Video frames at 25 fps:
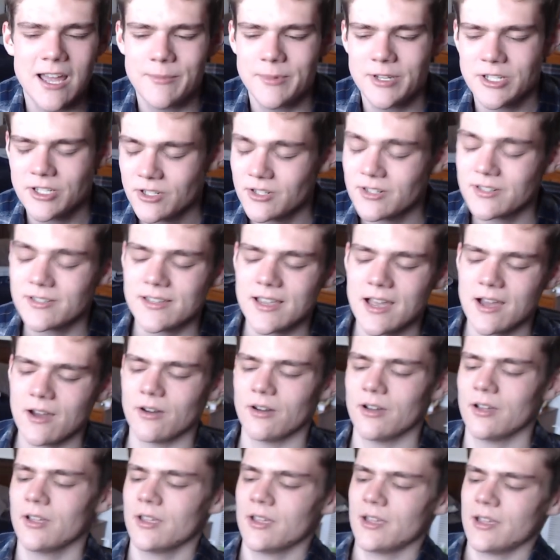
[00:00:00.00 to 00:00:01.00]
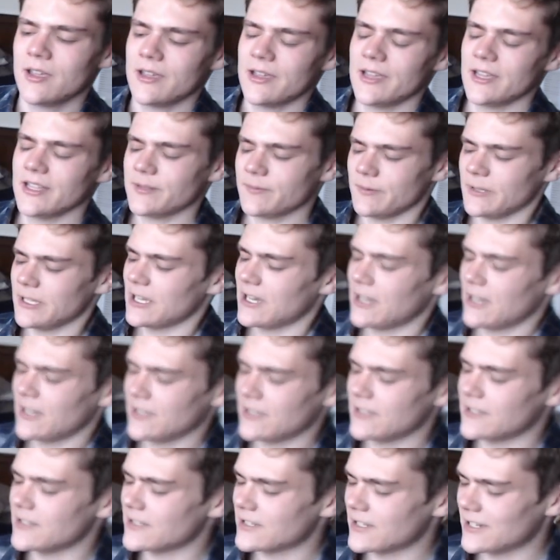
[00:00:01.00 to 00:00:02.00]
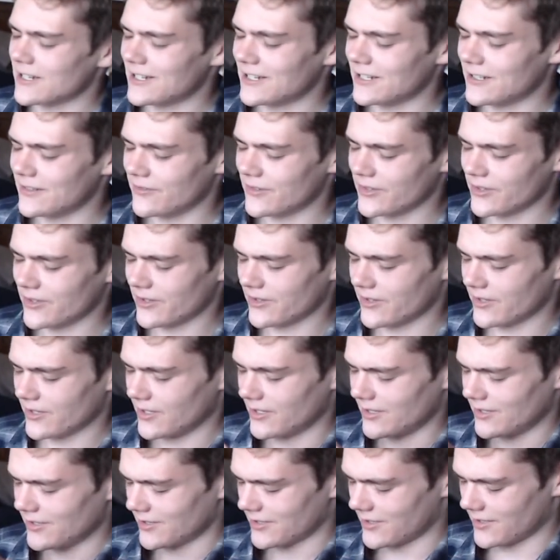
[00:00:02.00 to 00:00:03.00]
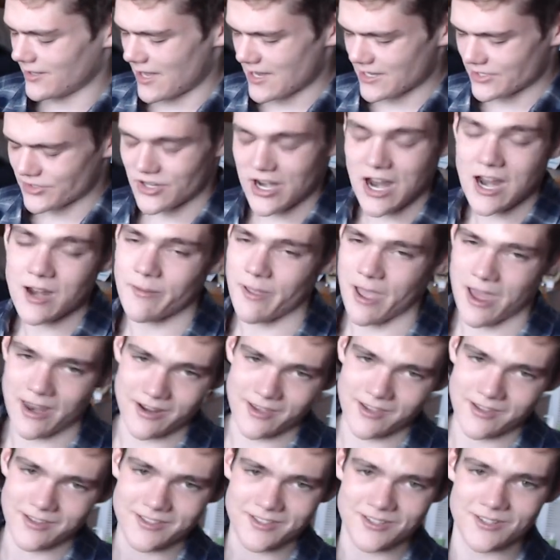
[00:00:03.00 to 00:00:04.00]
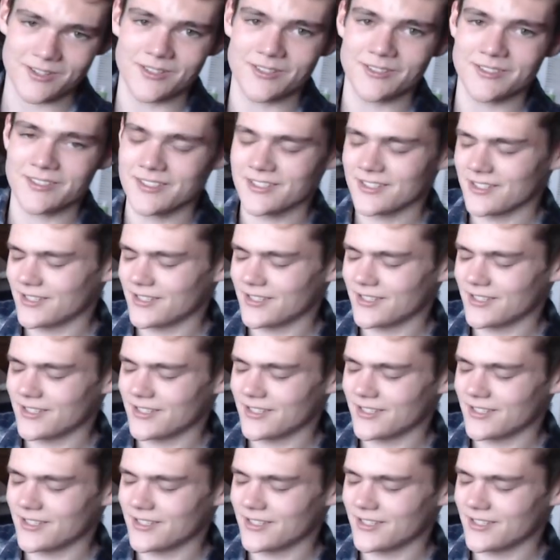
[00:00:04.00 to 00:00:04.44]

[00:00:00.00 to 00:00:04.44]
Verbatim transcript: And turns out it's because of the glass trackpad I installed.